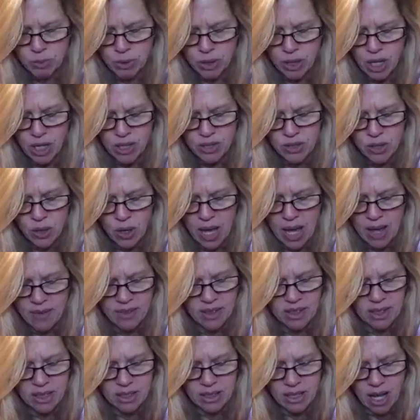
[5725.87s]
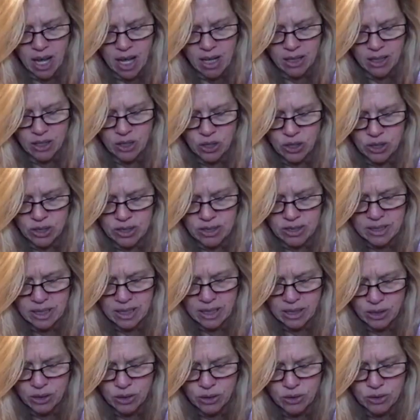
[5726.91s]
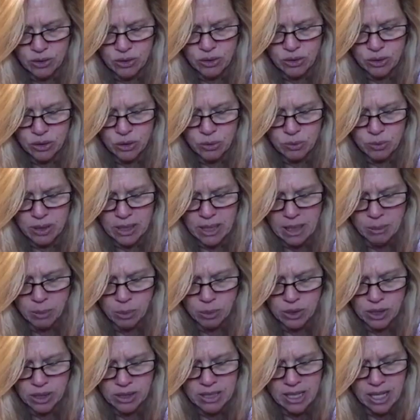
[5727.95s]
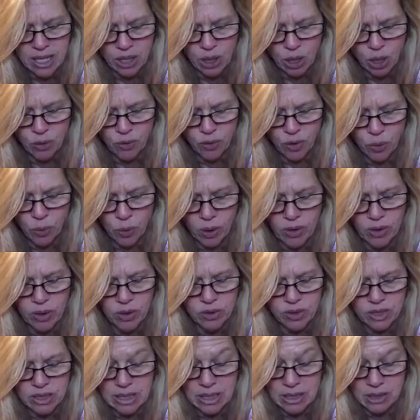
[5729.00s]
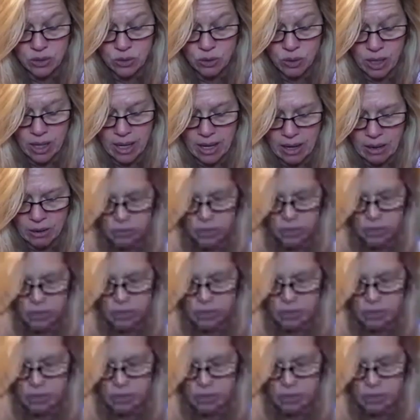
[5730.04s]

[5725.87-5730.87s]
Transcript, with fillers: but also having the knowledge and skills to be able to take over when those things run out.